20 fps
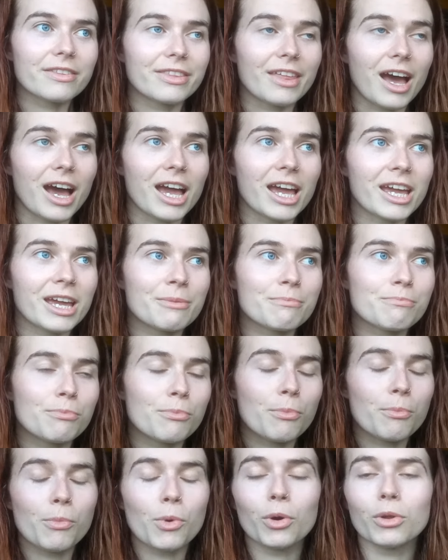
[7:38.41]
I
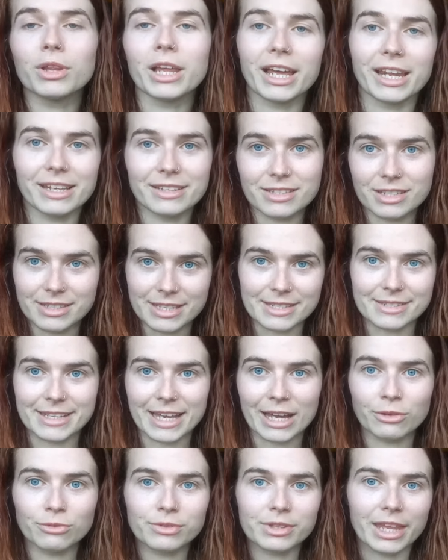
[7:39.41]
am more likely to
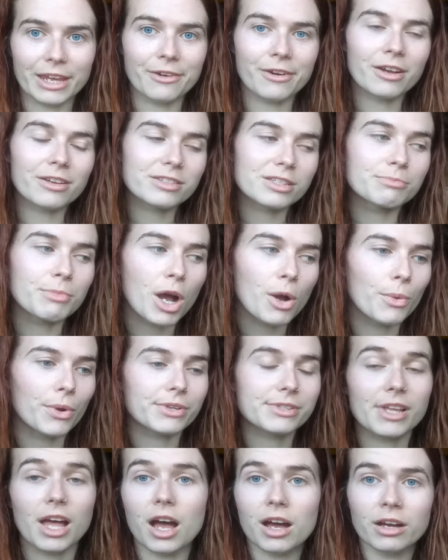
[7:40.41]
discount. There are some
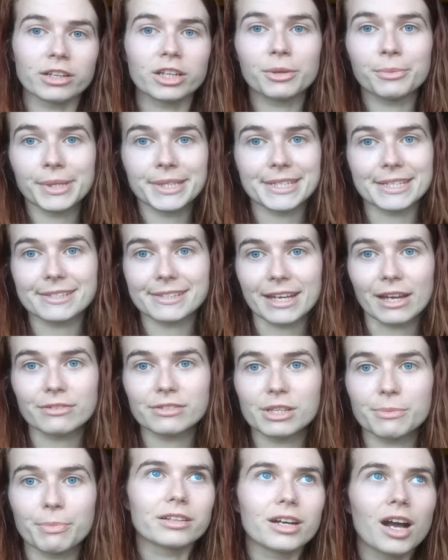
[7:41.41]
artworks that aren't going to be
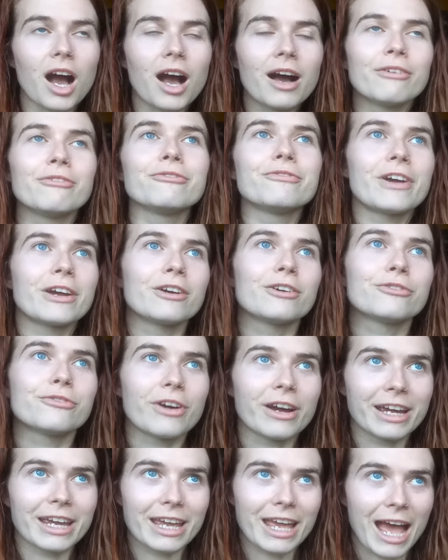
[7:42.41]
discounted, can't
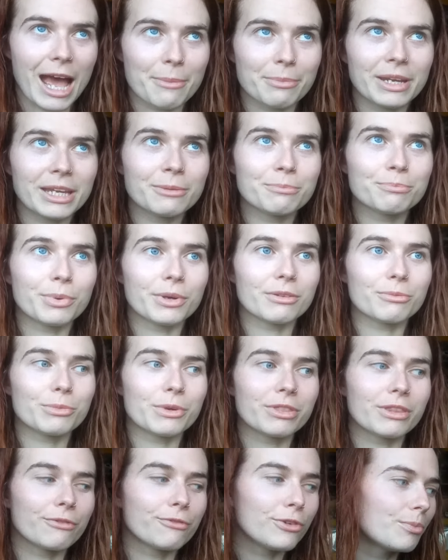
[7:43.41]
verify it happening, but
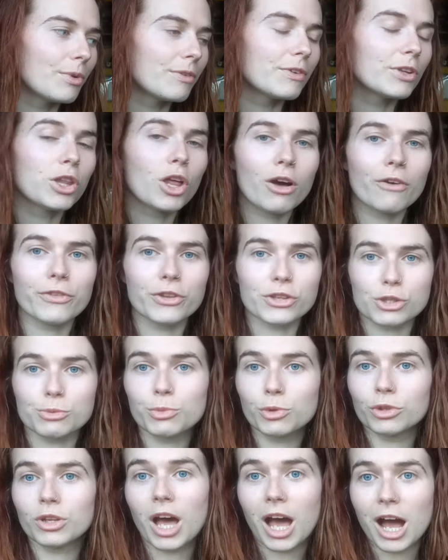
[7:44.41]
with a lot of the
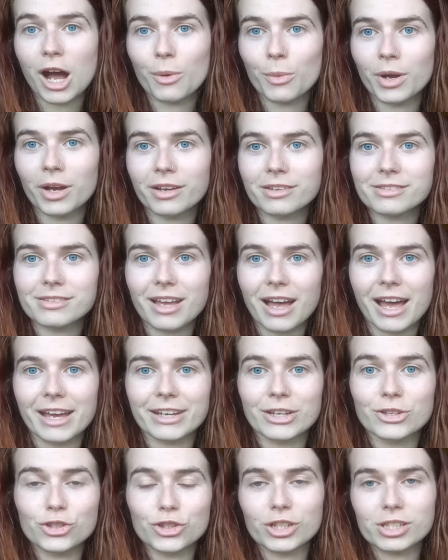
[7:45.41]
smaller artworks, I
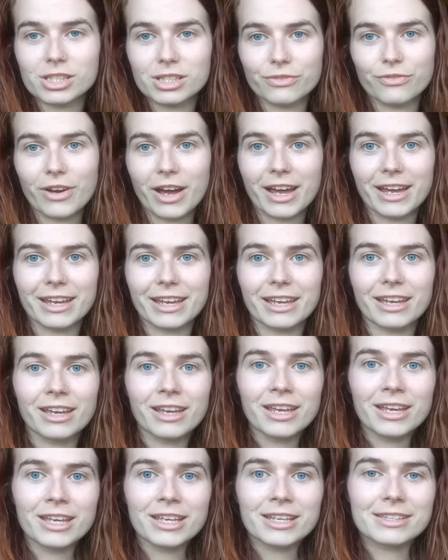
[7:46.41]
can justify
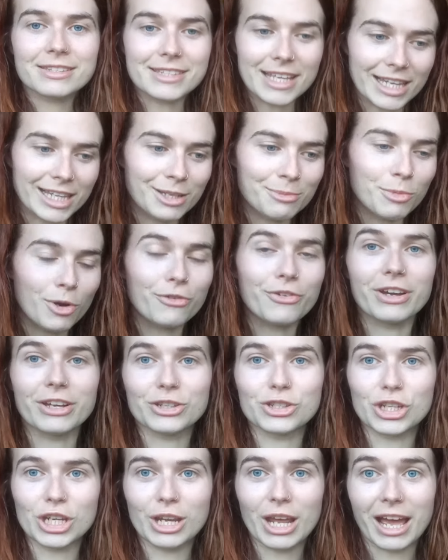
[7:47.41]
selling them off at
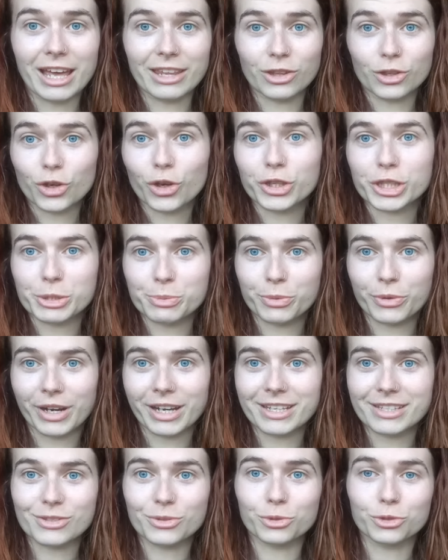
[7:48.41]
the cost
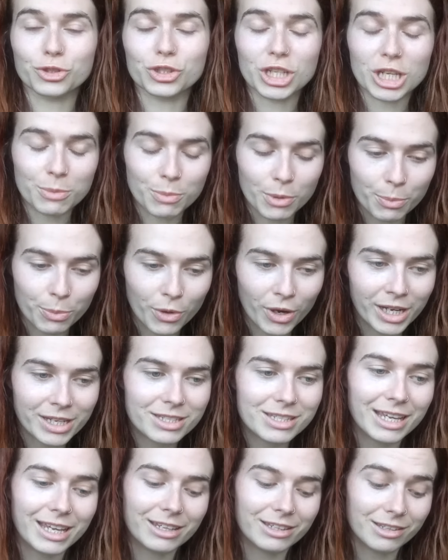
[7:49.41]
price or cheaper
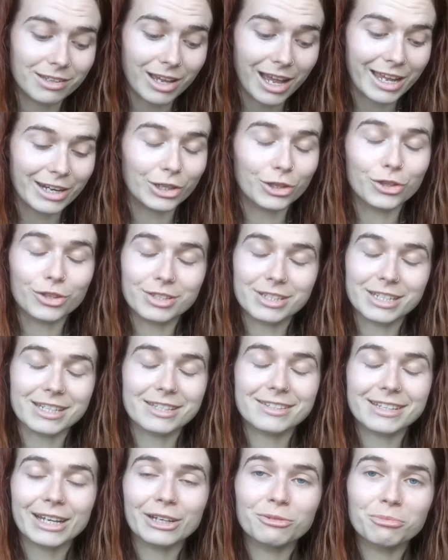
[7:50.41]
price at a good
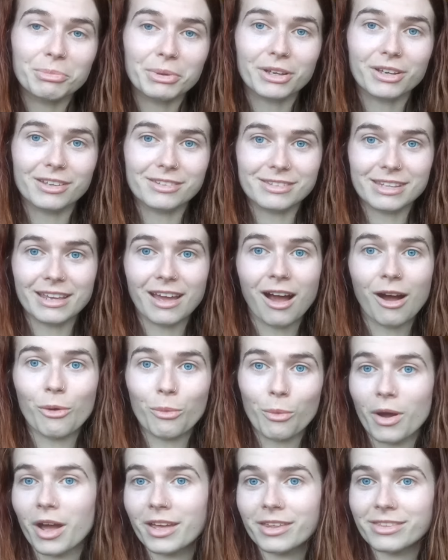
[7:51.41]
discount, because they are
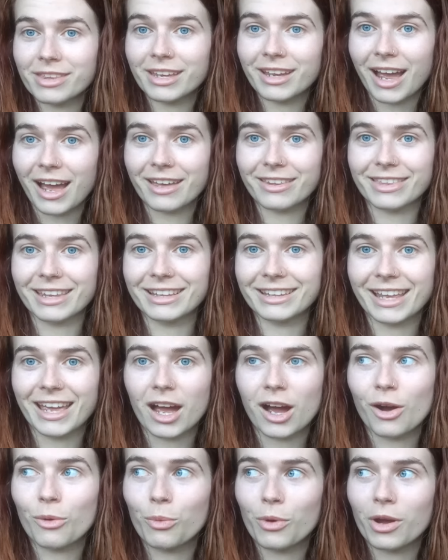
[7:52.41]
worth it. I think they
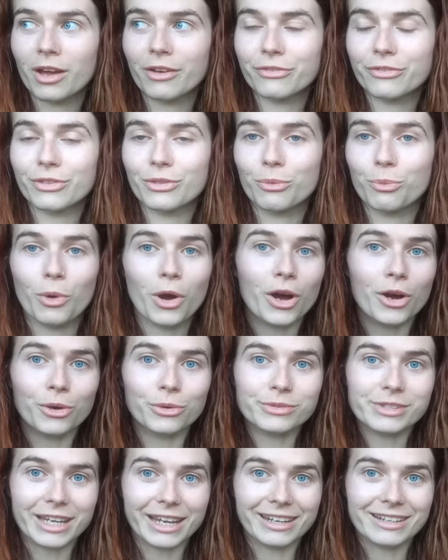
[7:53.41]
are worth the
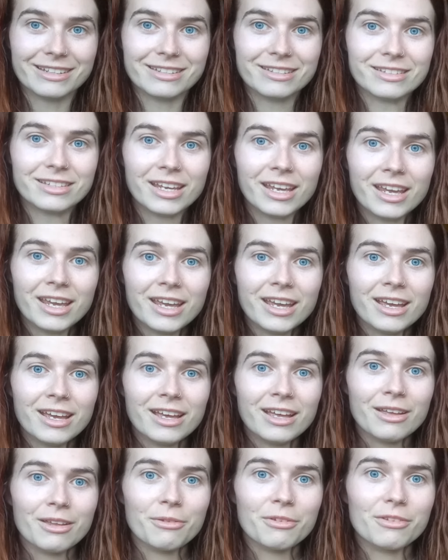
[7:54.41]
world and
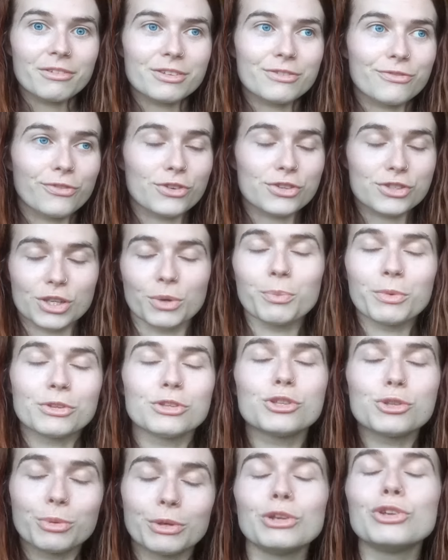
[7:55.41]
for someone
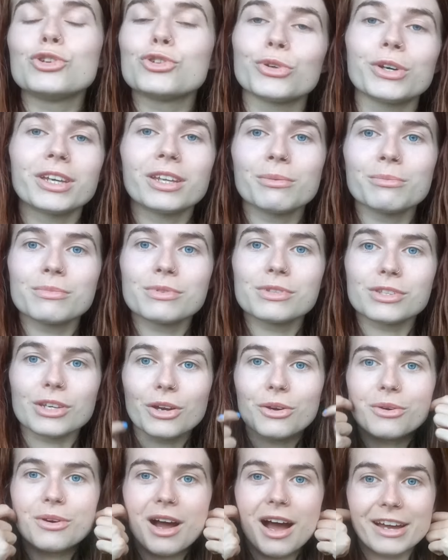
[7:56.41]
to enjoy them,
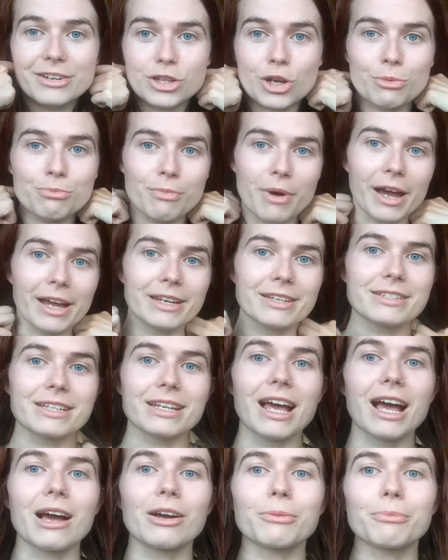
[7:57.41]
so I don't mind
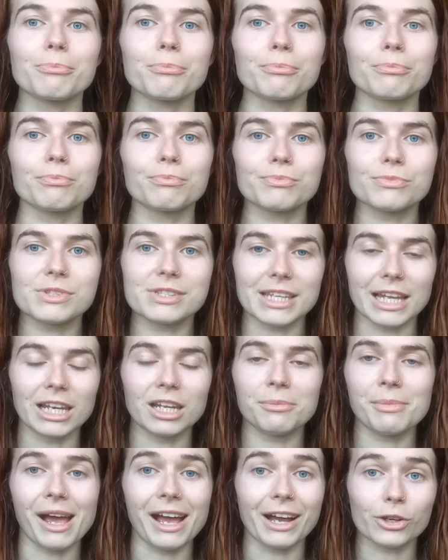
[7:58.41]
selling
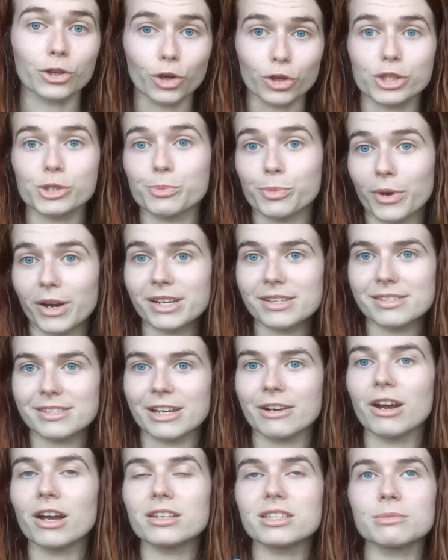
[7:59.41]
them at cost price.
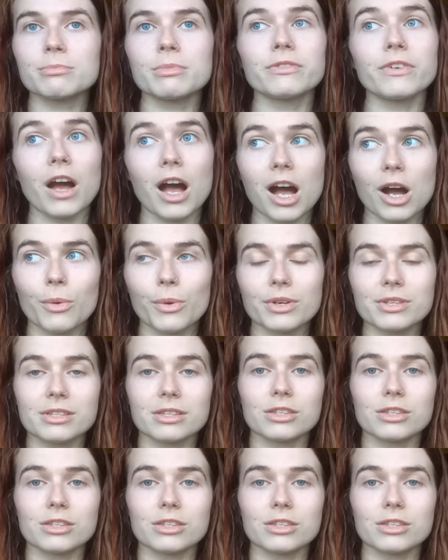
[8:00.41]
There are some other artworks